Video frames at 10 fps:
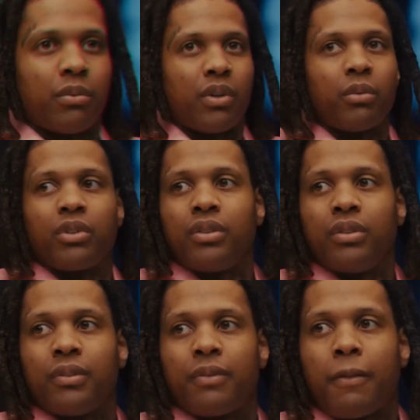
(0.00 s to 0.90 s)
loss for the
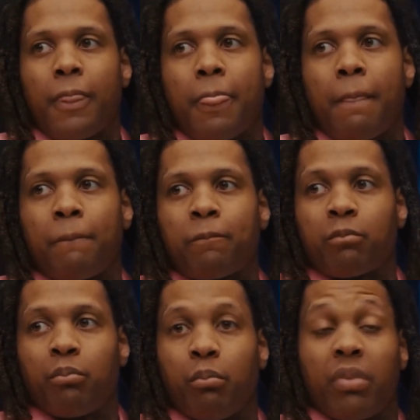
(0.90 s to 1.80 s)
rap game.
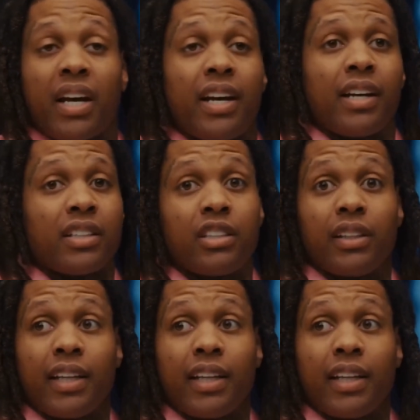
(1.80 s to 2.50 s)
The stakes are